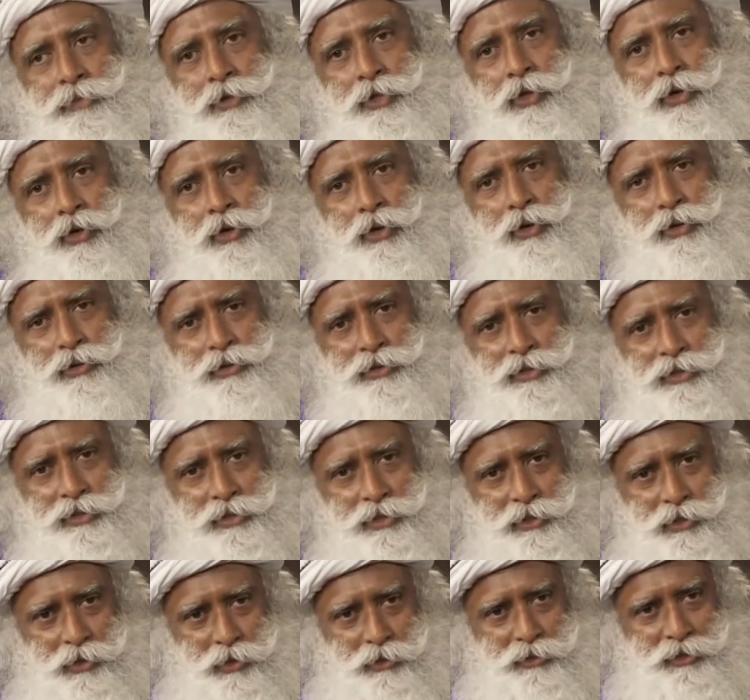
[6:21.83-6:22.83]
All
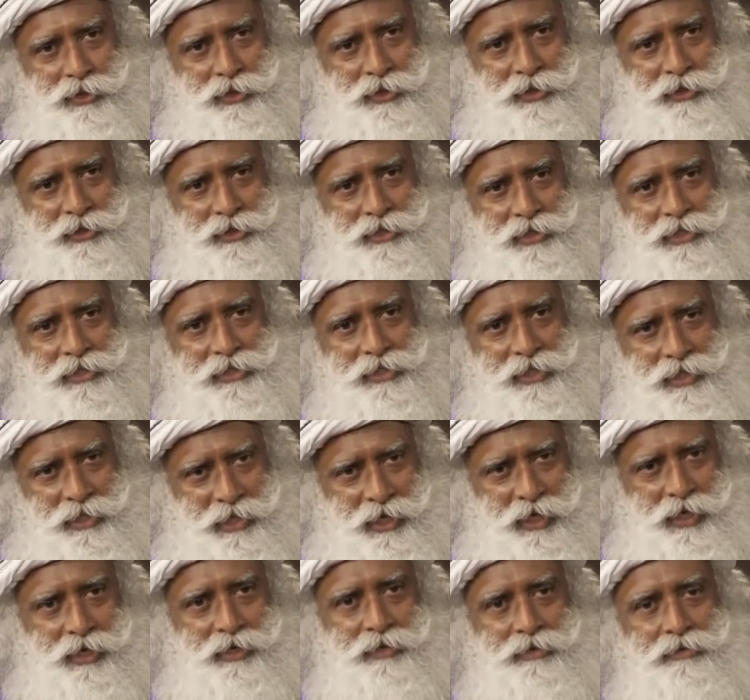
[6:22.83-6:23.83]
this longing is
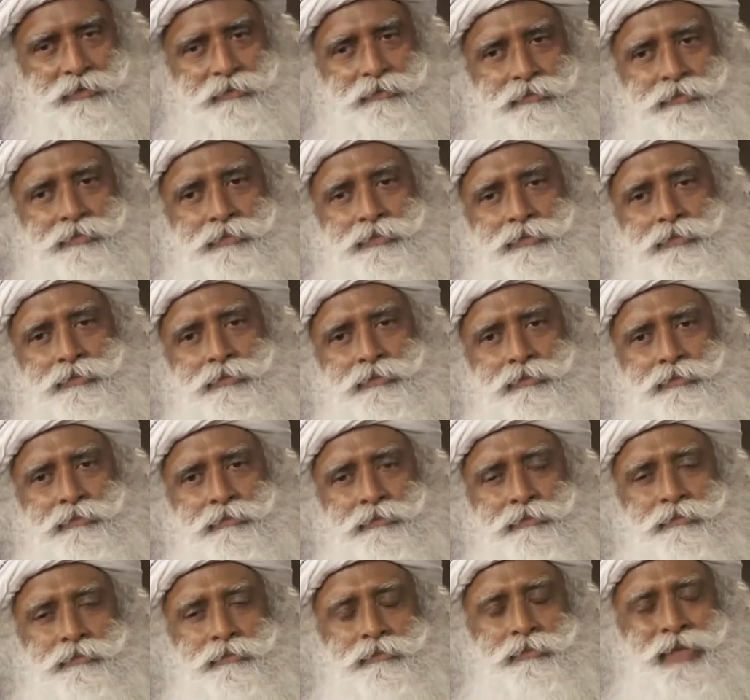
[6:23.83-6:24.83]
again
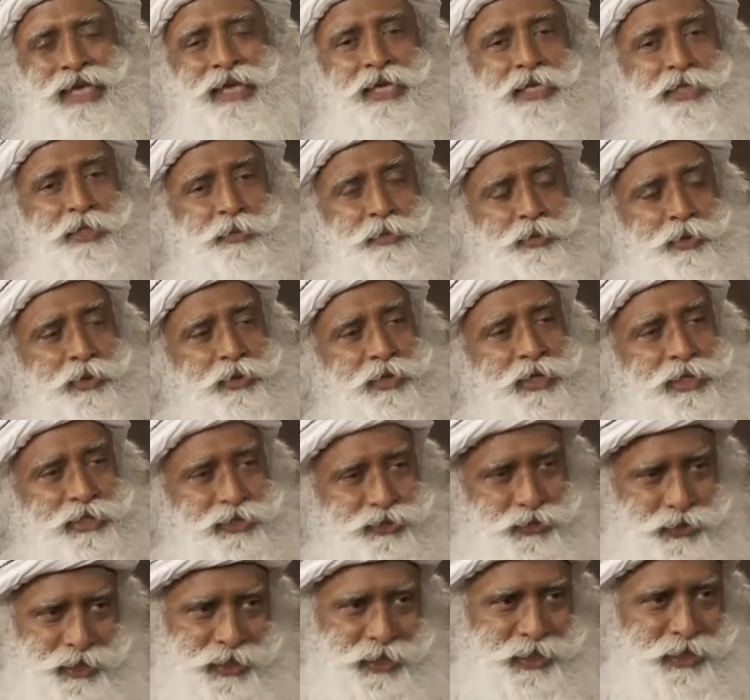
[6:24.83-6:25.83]

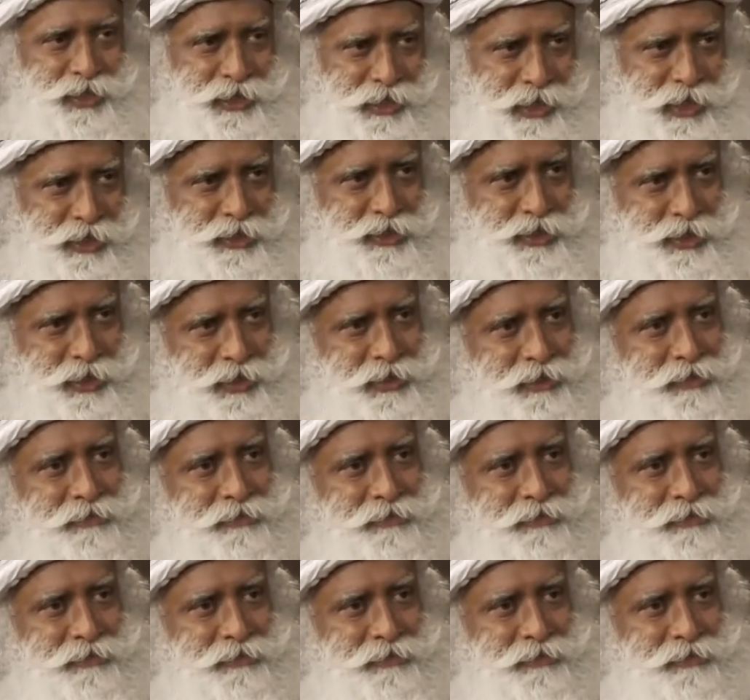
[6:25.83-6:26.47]
exploratory in nature.